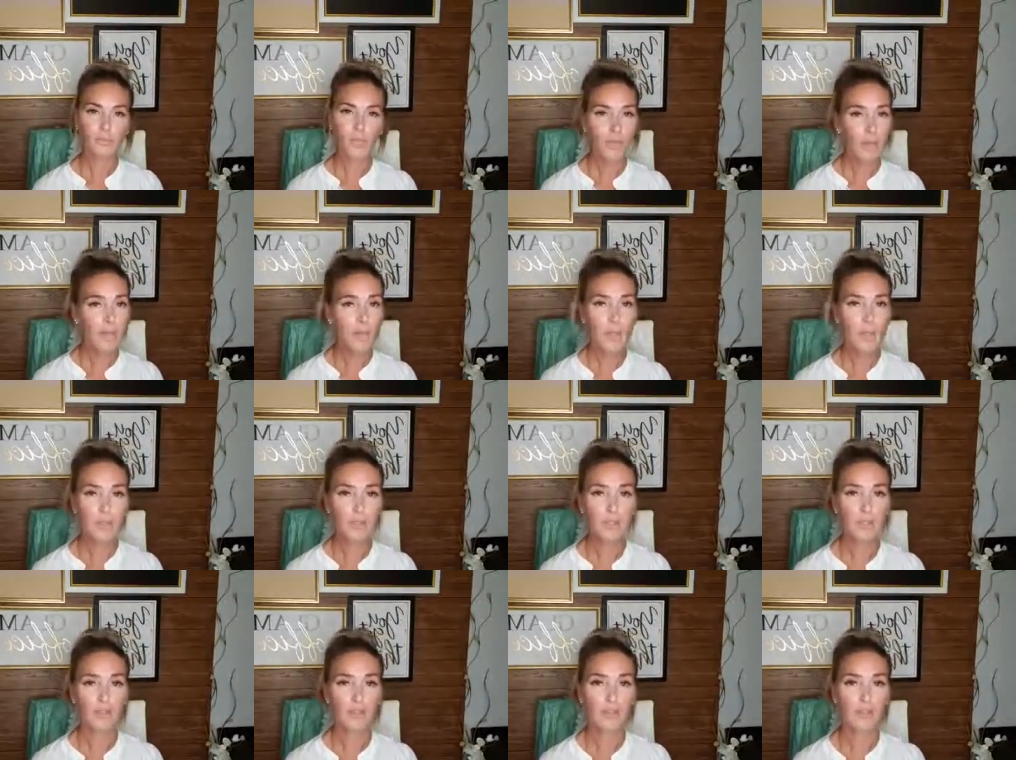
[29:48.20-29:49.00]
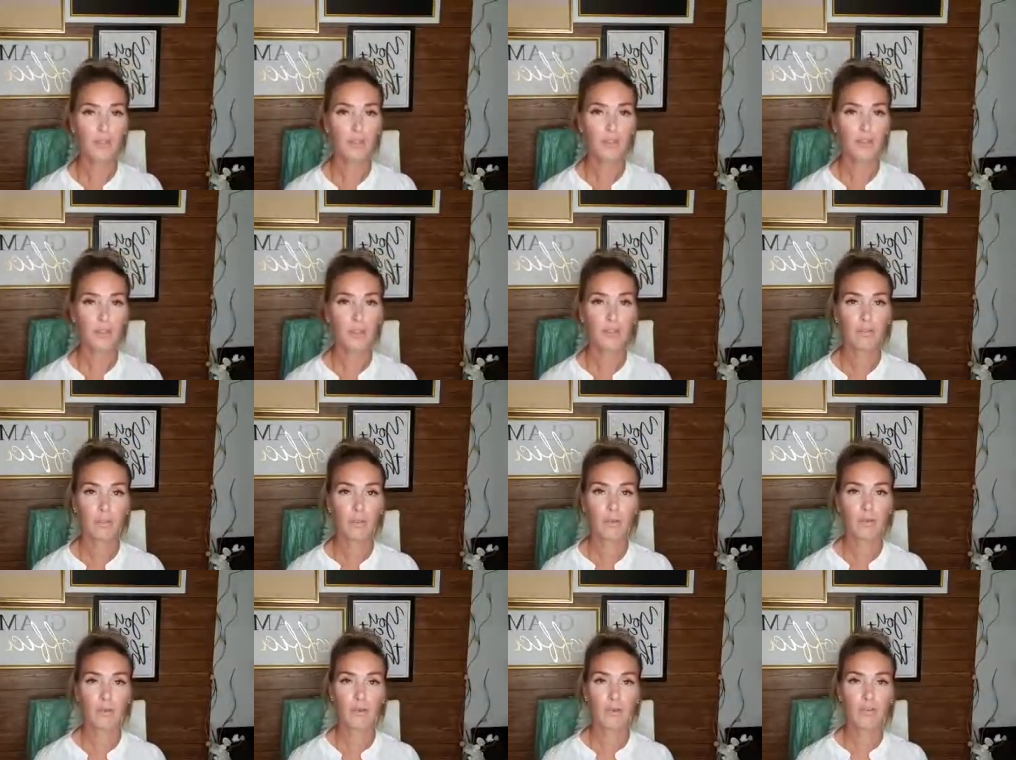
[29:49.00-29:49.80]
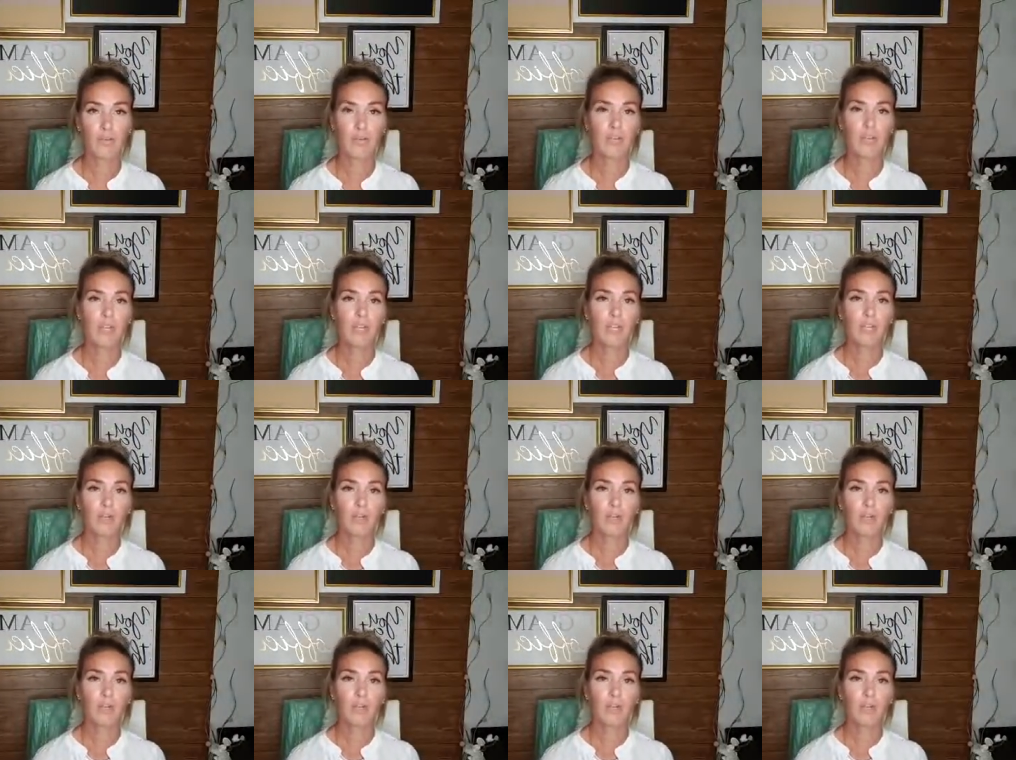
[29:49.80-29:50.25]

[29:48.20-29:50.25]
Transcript: I'm going to be doing another giveaway, okay?